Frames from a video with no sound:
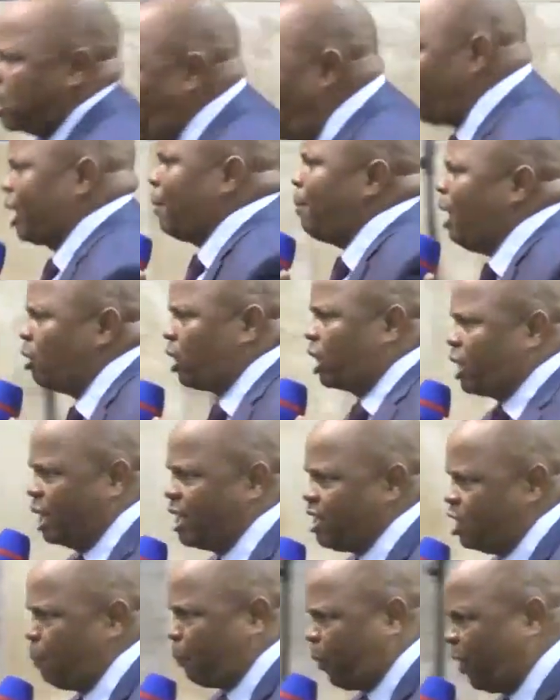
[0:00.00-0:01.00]
talking about
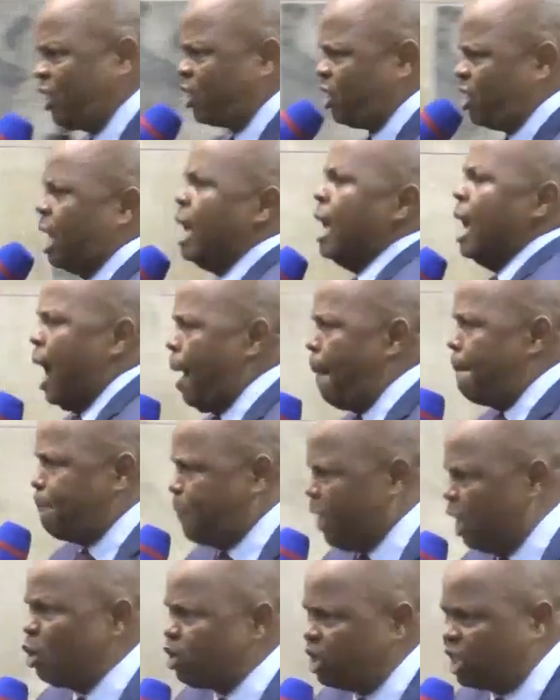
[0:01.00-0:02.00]
crazy preachers
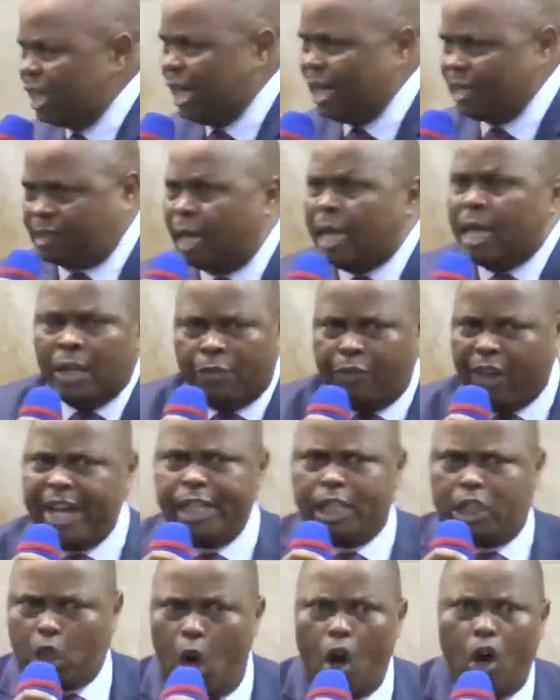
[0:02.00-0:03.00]
abusing us. They
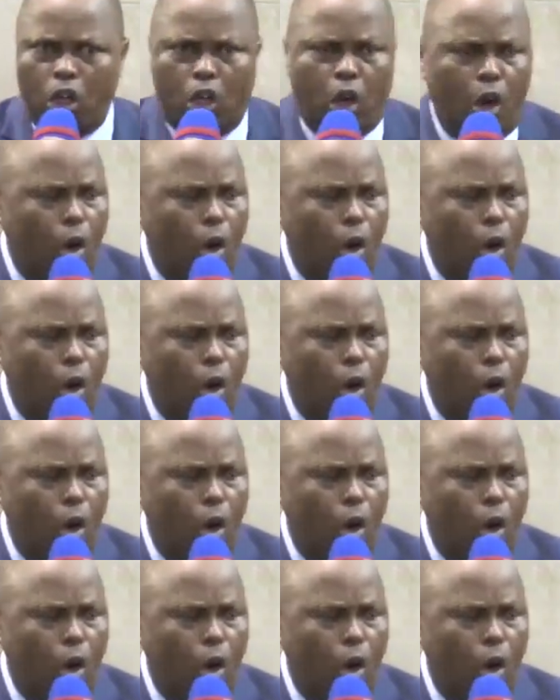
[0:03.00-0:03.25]
don't